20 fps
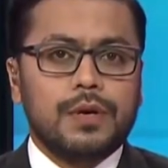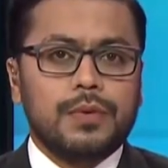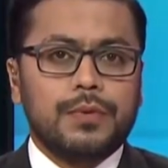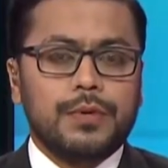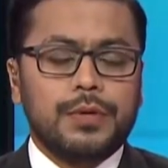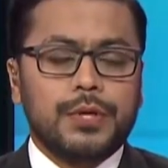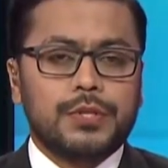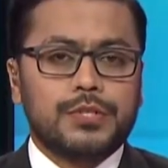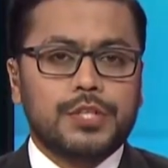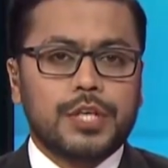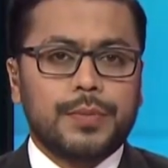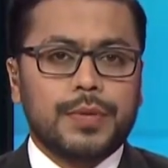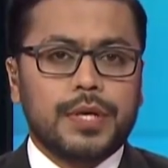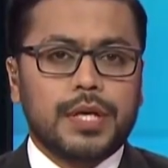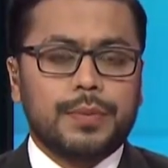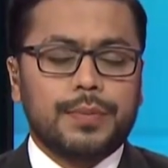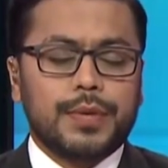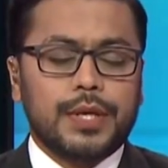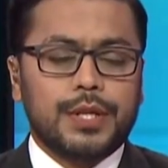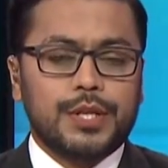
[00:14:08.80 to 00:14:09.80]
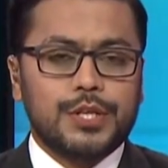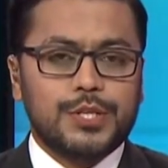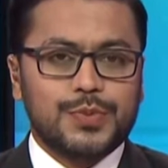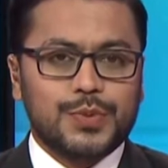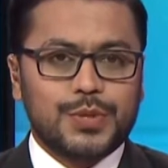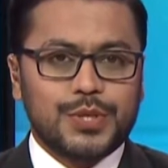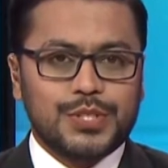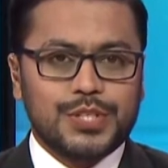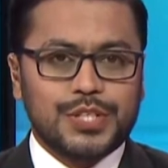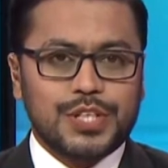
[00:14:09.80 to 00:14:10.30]
More news coming up in this
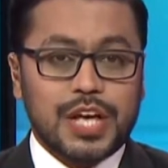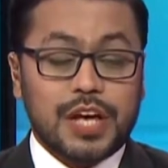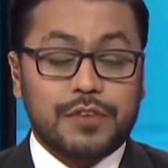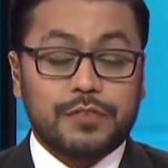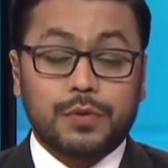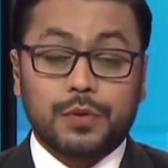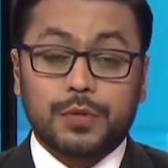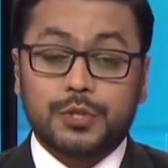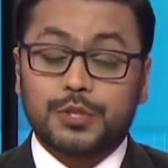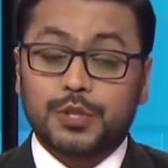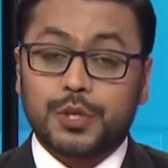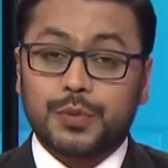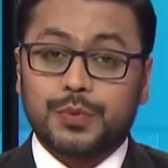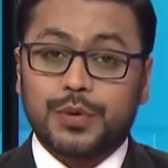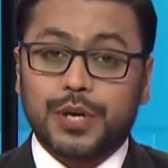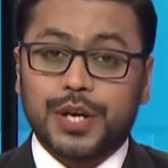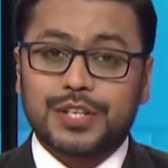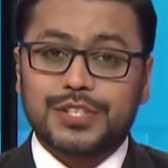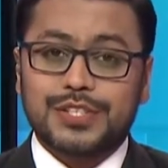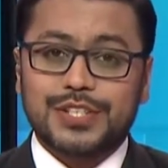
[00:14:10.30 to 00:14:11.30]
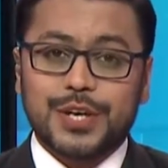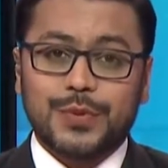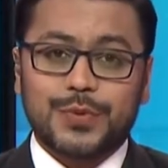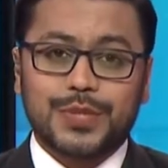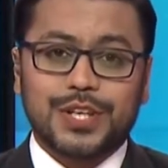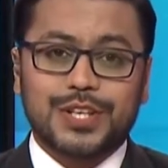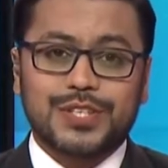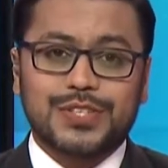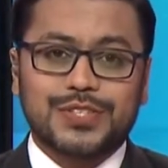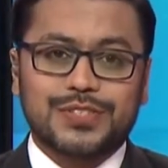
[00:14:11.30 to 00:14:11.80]
bulletin after a short break. Stay
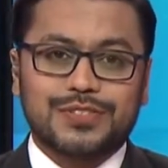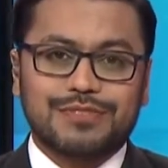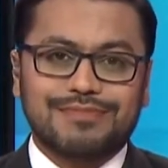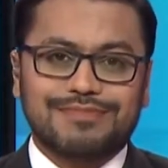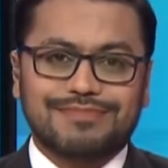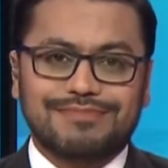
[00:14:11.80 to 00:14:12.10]
with us.